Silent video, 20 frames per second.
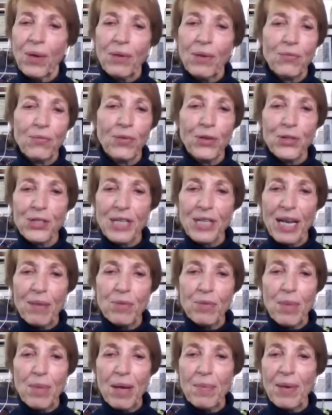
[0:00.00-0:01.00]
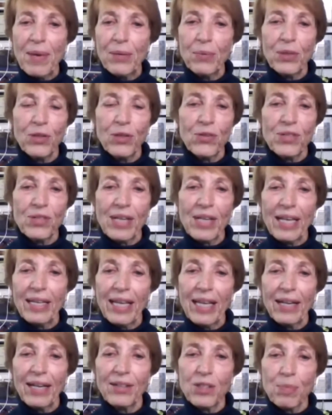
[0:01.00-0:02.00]
what first came to my mind when you said
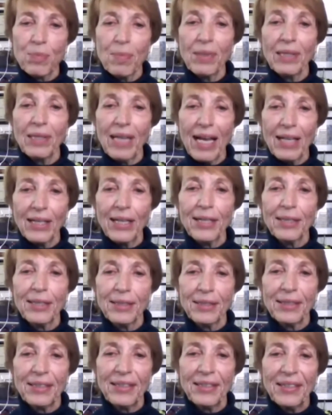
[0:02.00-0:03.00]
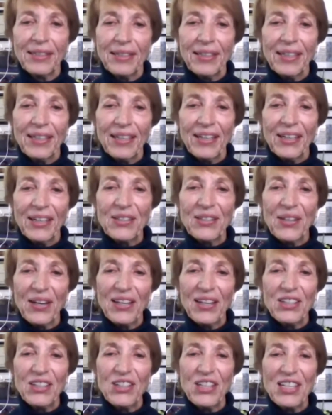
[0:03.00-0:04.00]
that is Malala. I said,
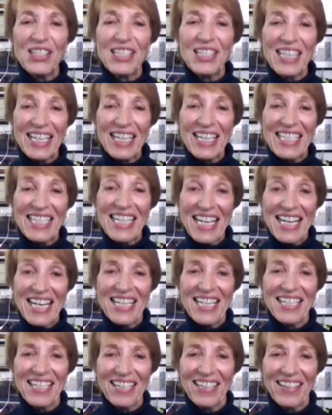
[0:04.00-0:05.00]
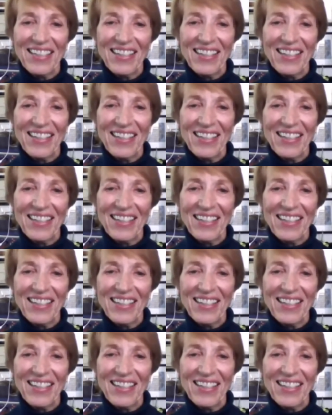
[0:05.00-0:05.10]
mm-hmm. she's 16.